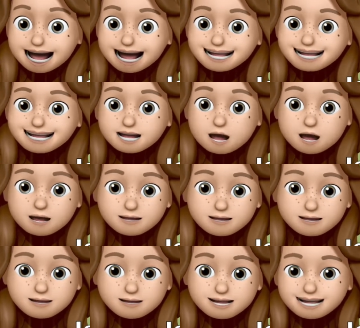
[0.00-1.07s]
And he
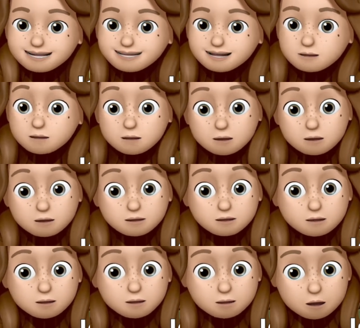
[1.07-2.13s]
also gave them
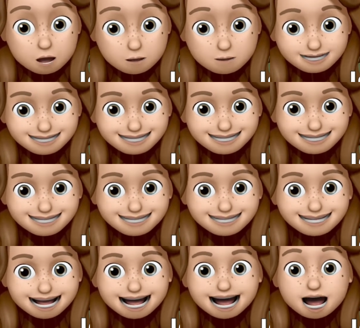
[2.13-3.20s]
beautiful promises
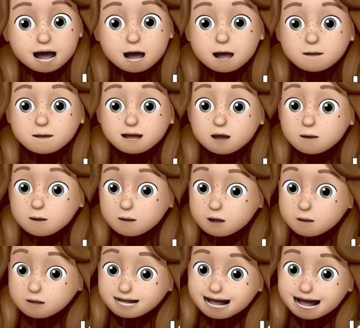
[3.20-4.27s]
about
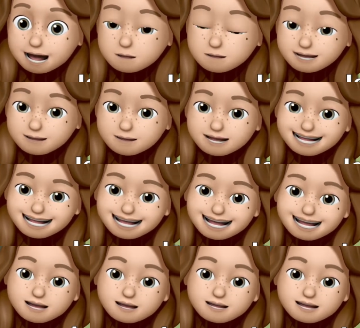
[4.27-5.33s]
what would happen when they
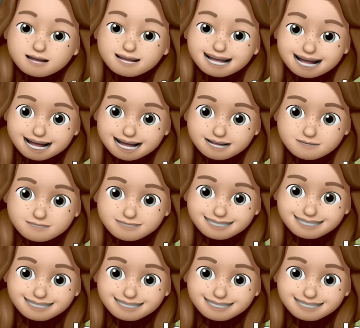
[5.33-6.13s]
overcame.